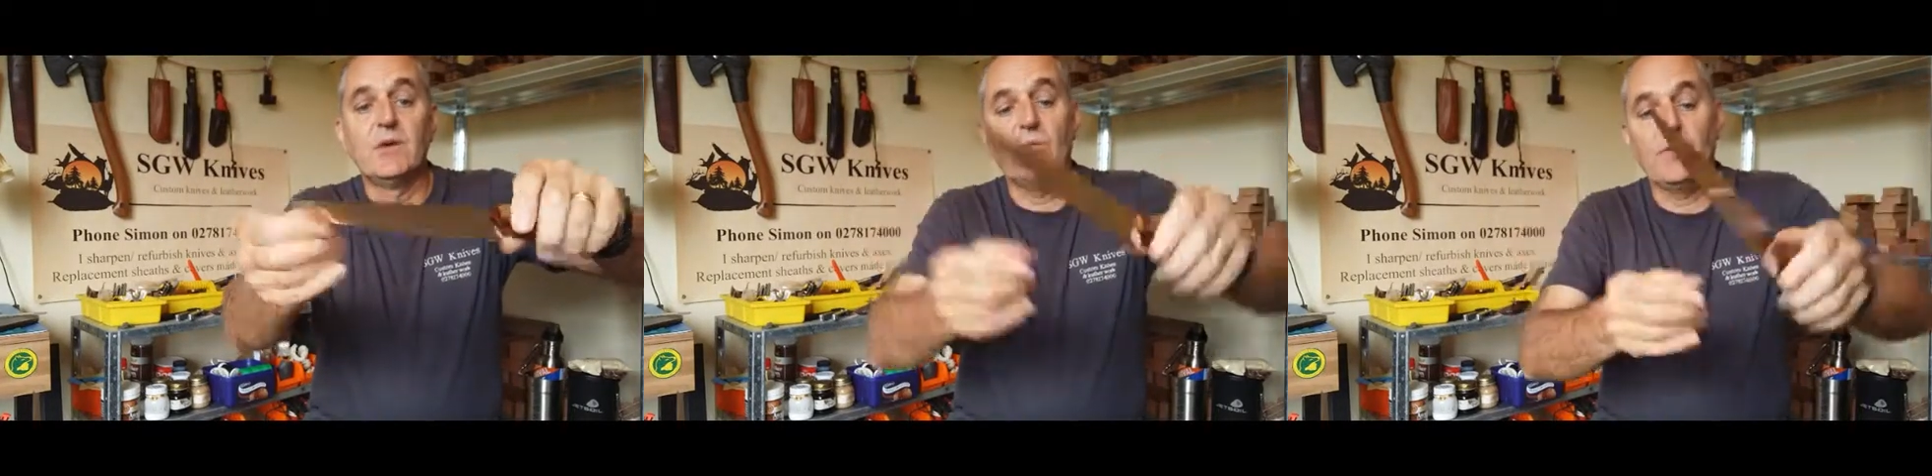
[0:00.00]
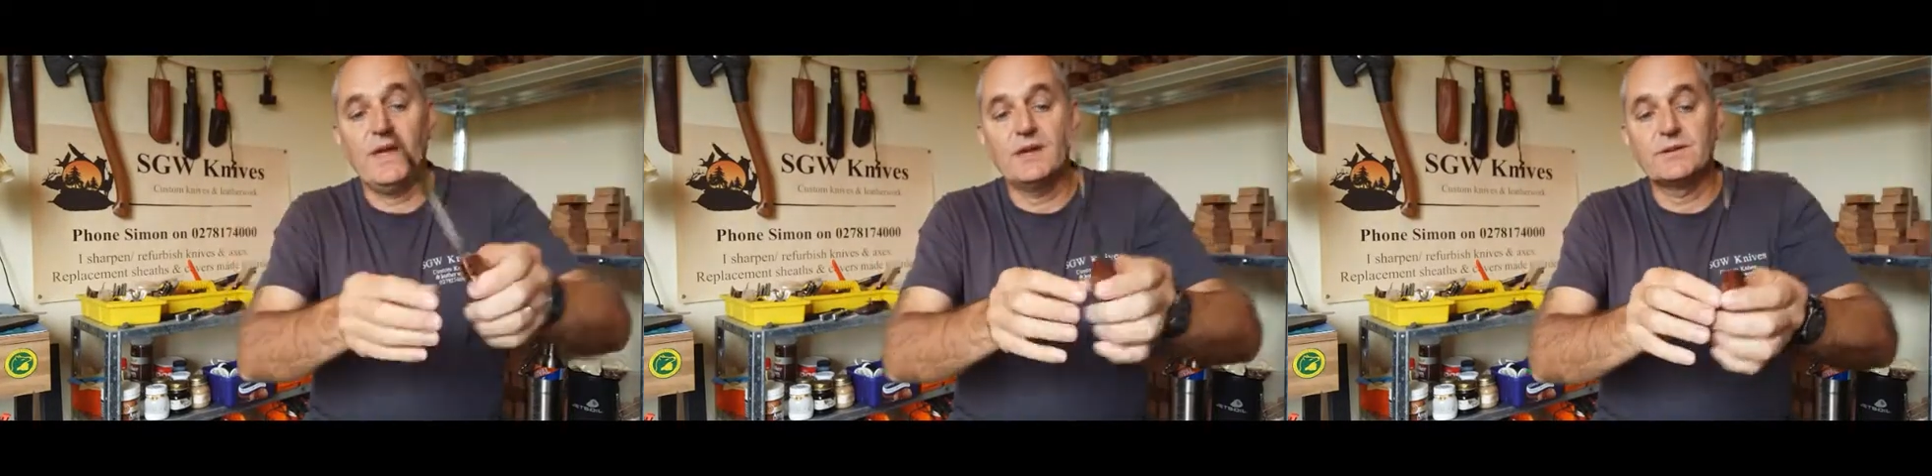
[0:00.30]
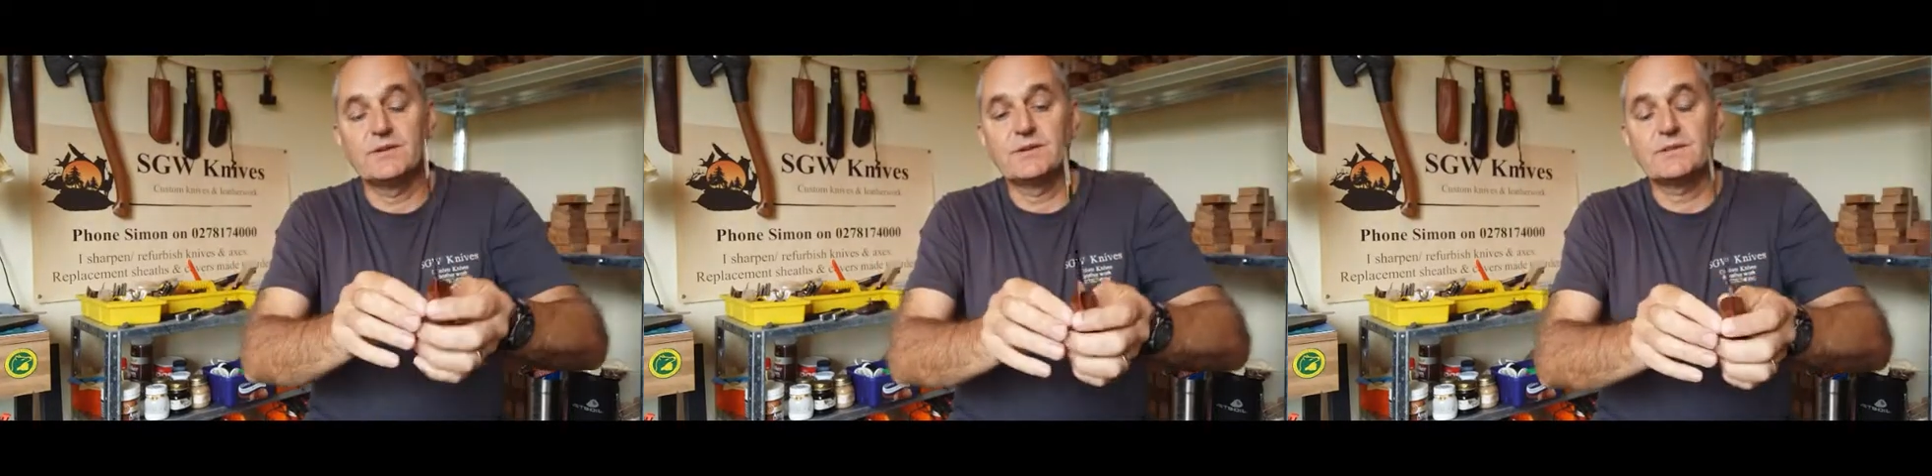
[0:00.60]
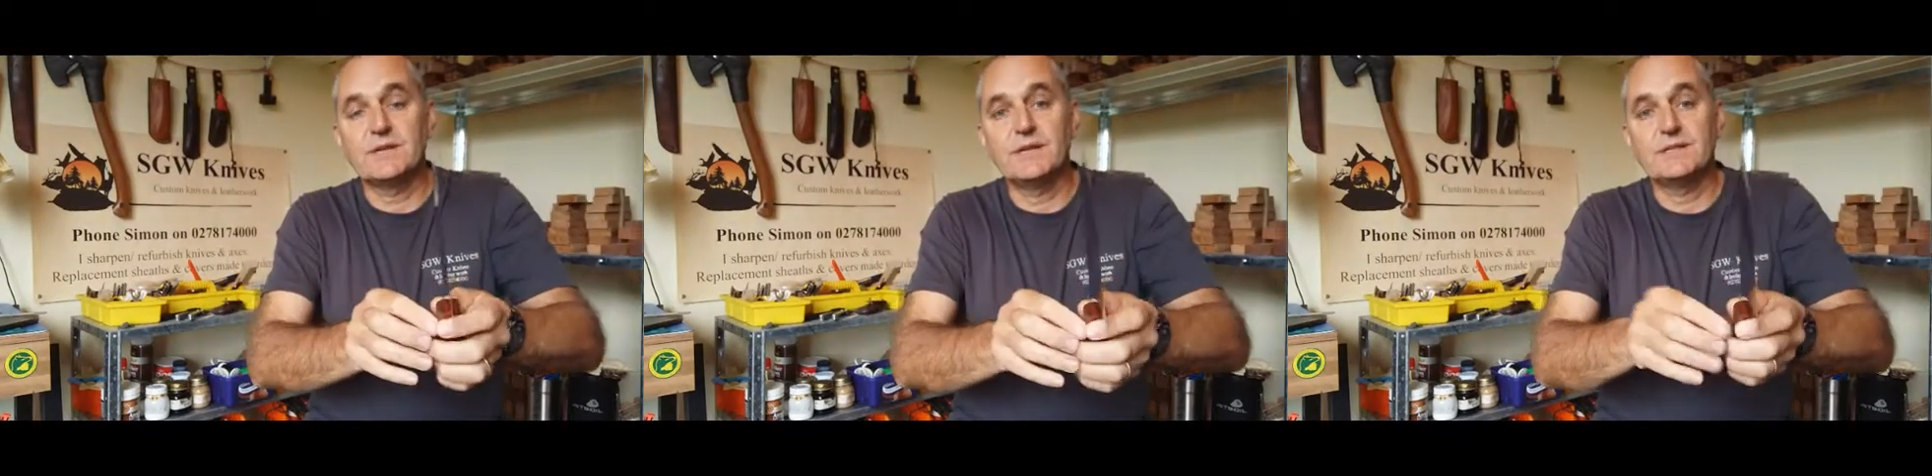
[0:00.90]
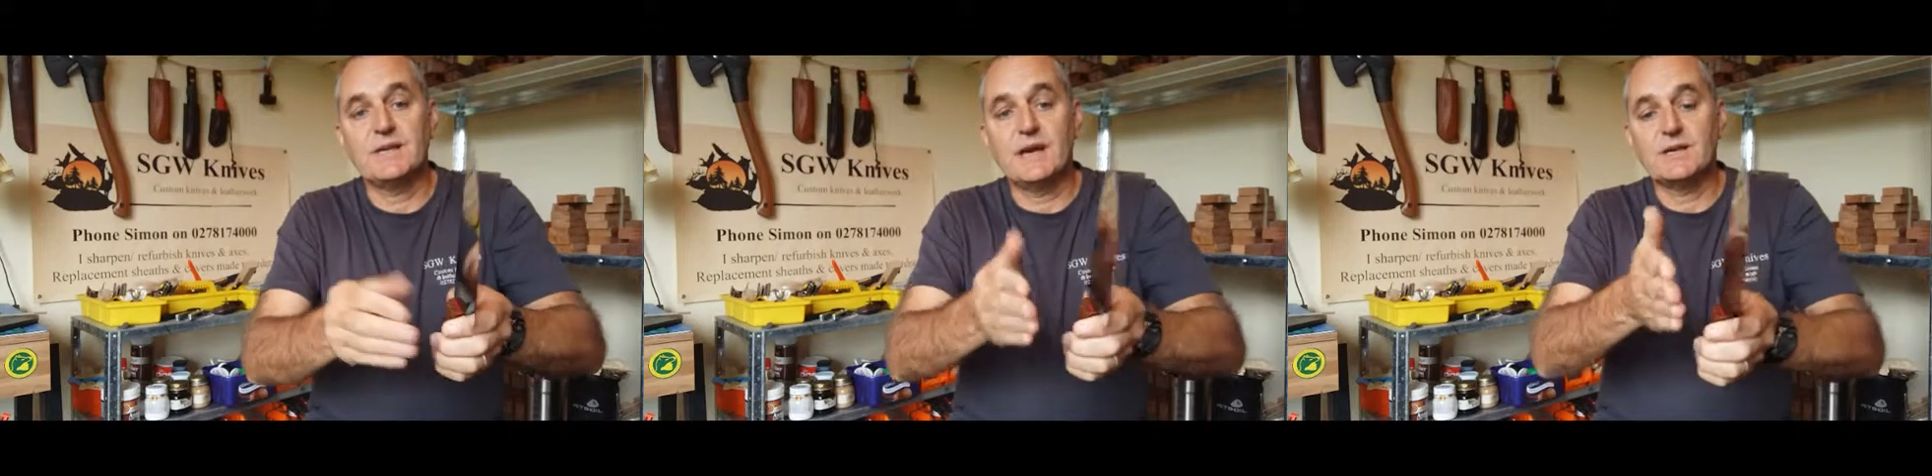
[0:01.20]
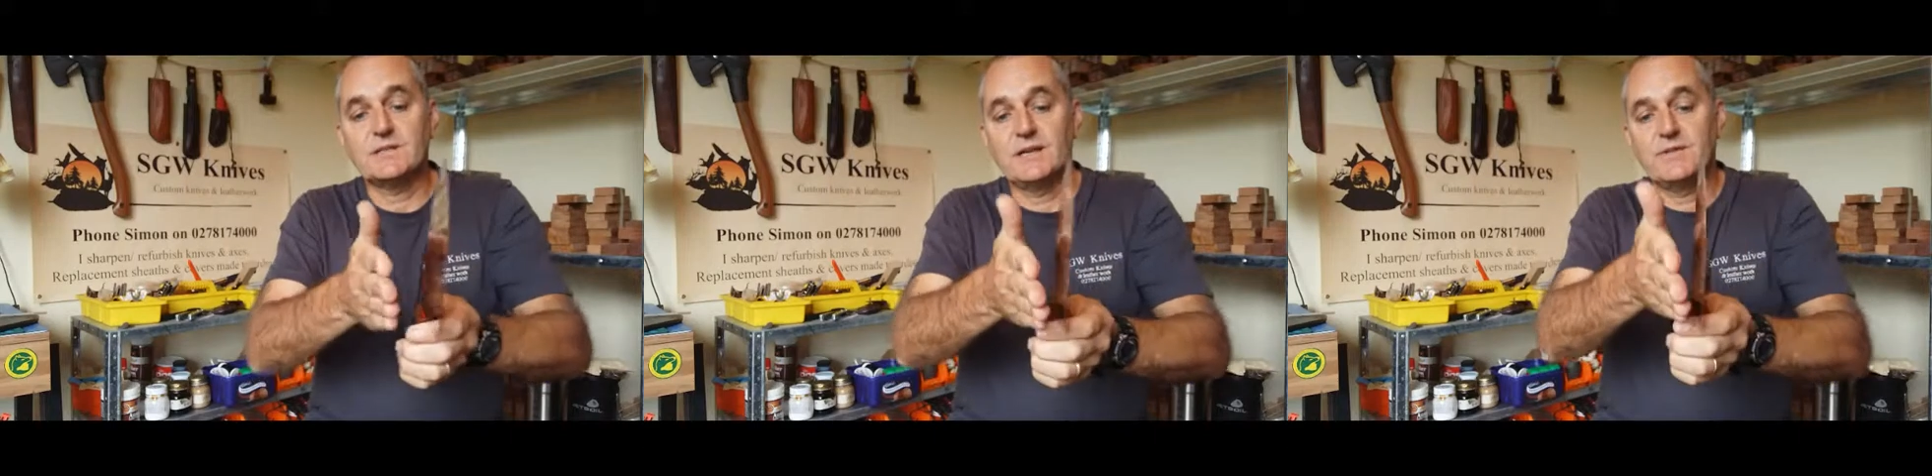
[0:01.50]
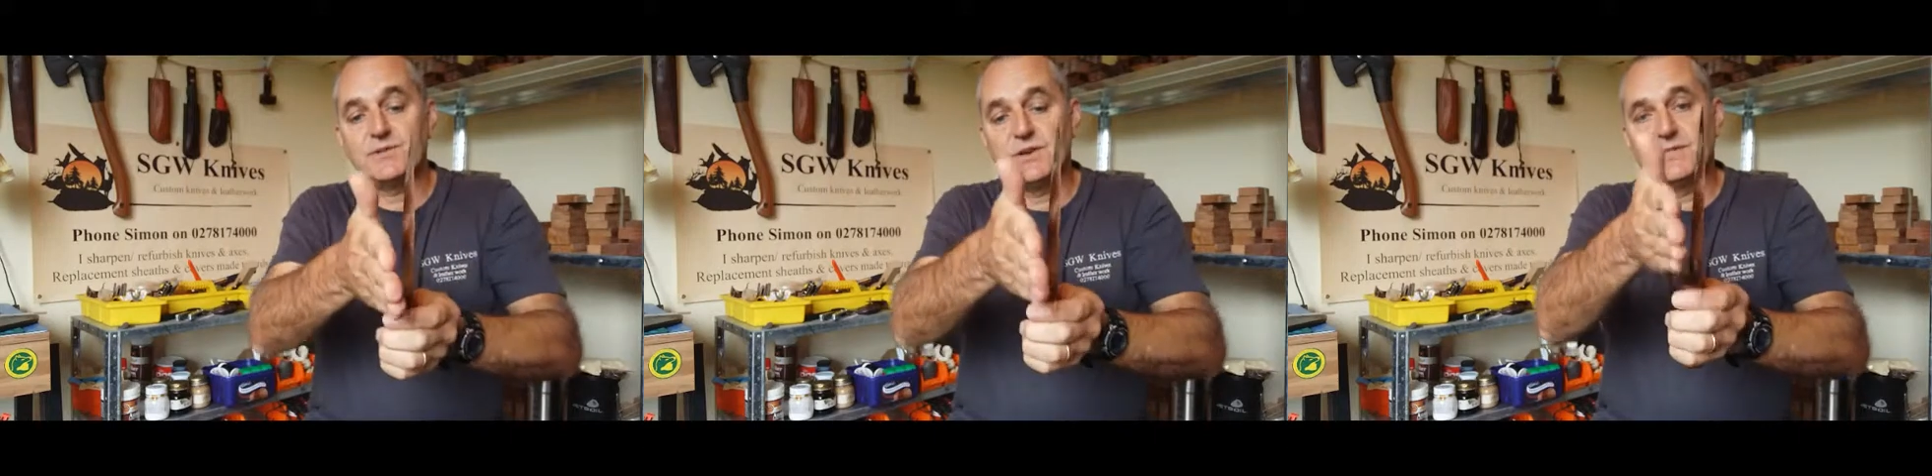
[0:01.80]
What that does is it actually
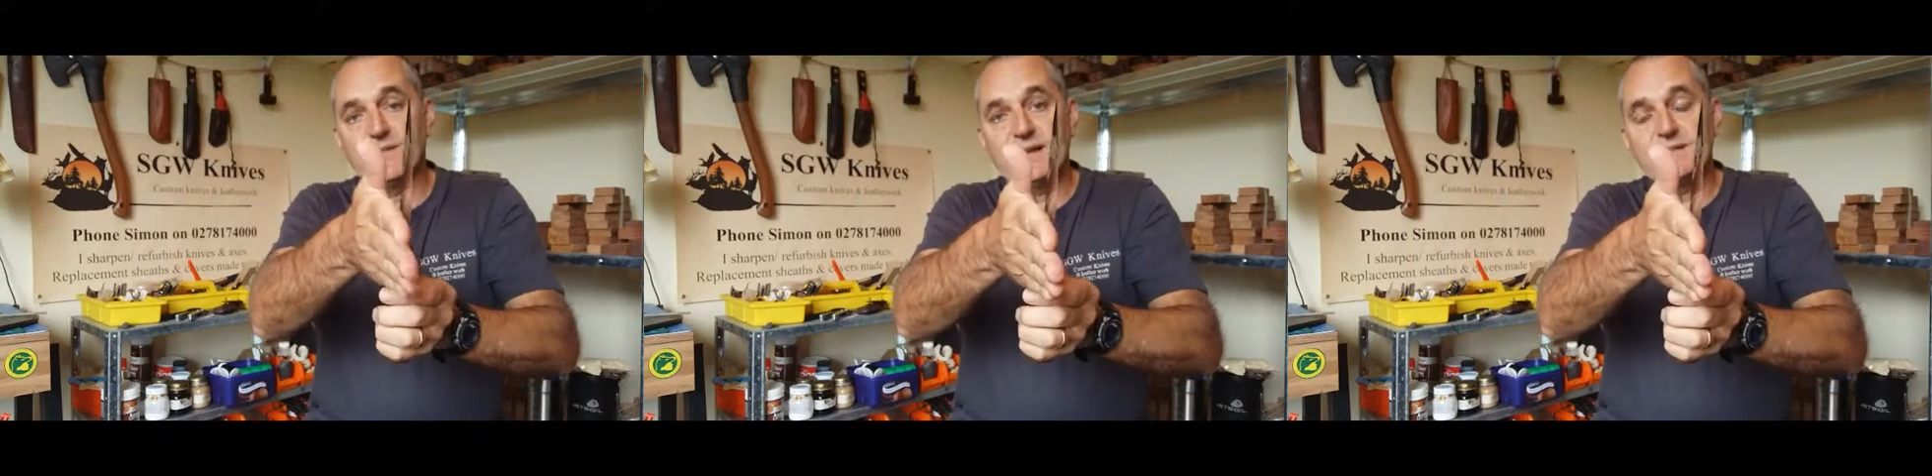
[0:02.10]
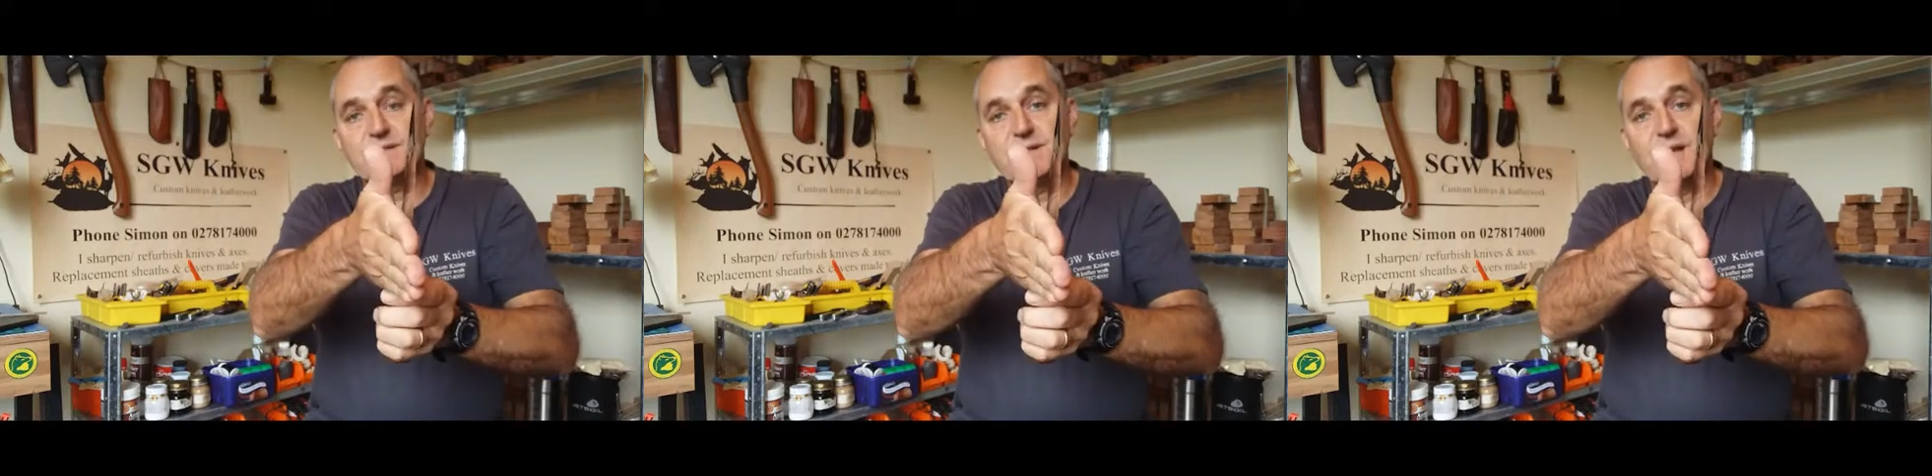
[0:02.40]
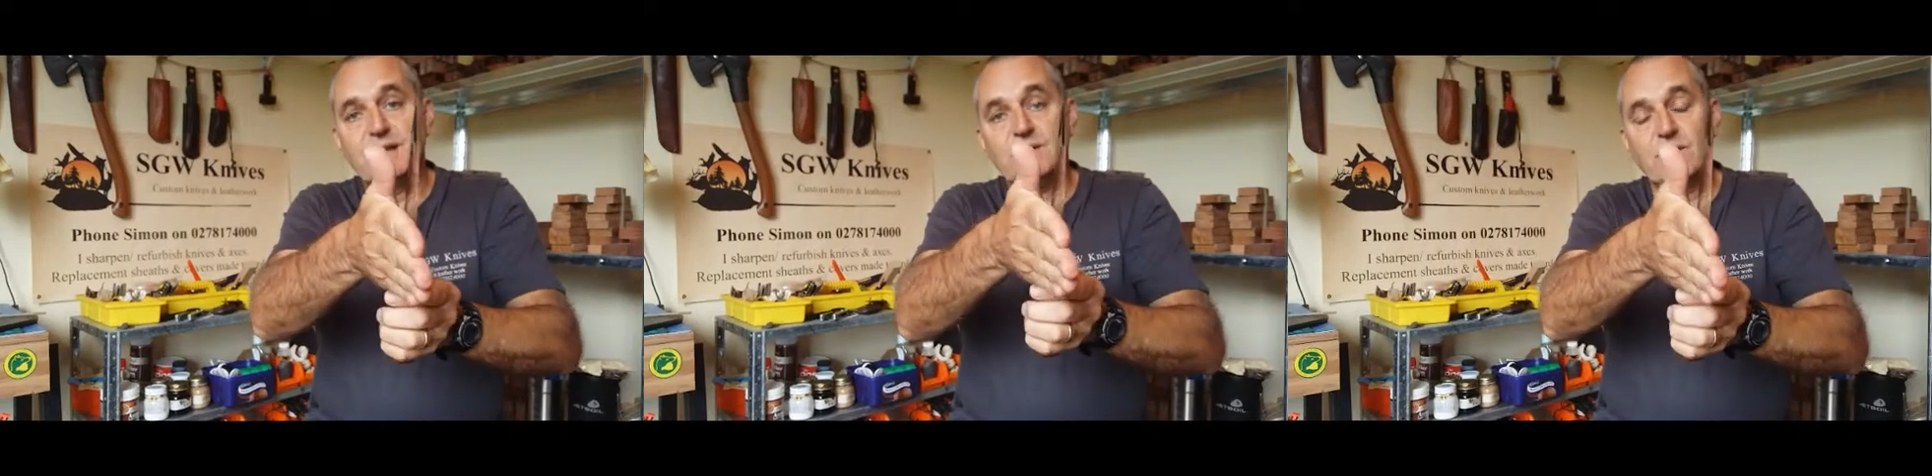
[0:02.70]
gives you a flatter side